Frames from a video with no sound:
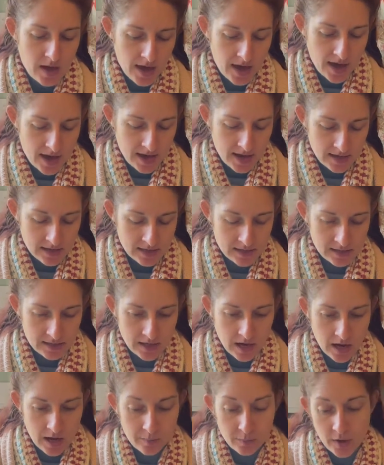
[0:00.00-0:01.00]
And
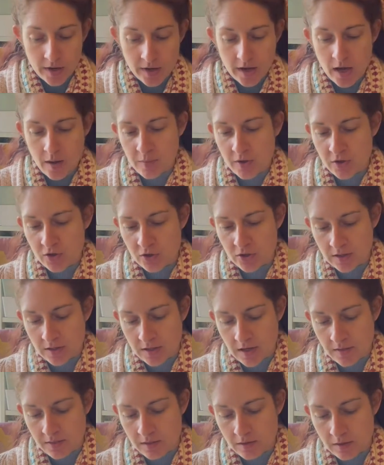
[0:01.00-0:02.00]
like I mentioned
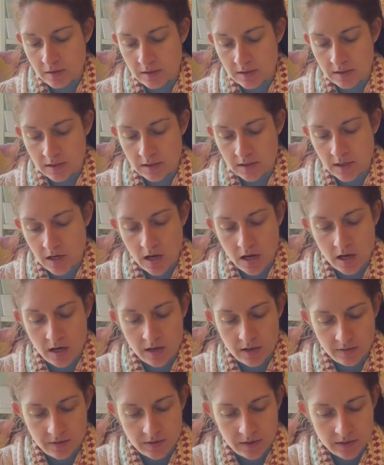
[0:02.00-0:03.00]
at the
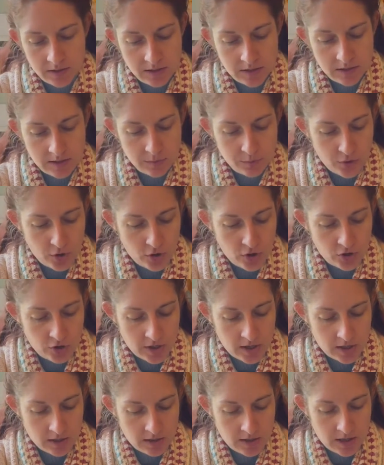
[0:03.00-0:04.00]
start, this is a
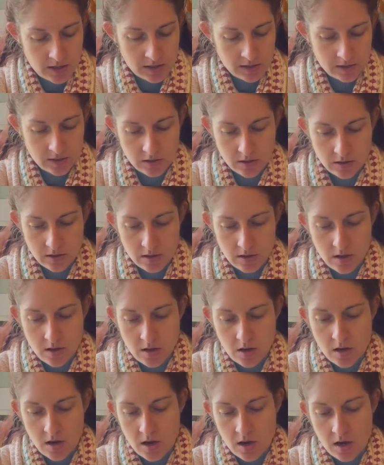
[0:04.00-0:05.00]
project that
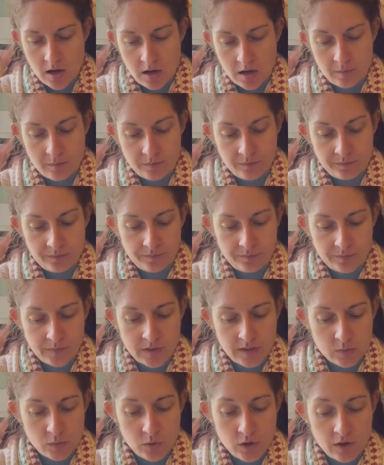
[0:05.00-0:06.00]

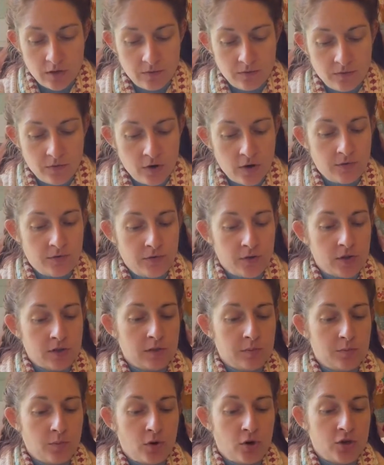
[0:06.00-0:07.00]
is one of the very
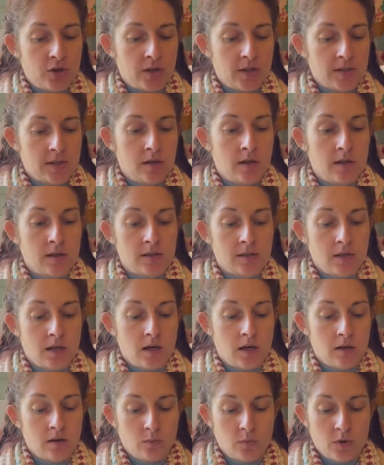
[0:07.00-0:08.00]
first projects that I
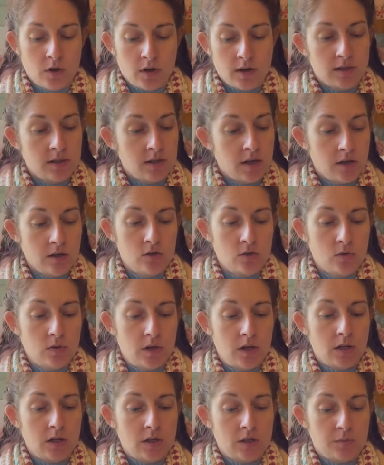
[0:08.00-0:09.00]
started when I started doing
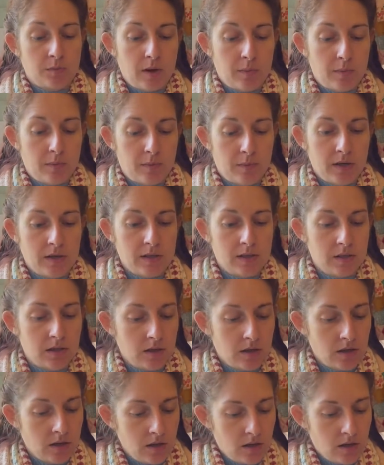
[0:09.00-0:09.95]
English paper piecing.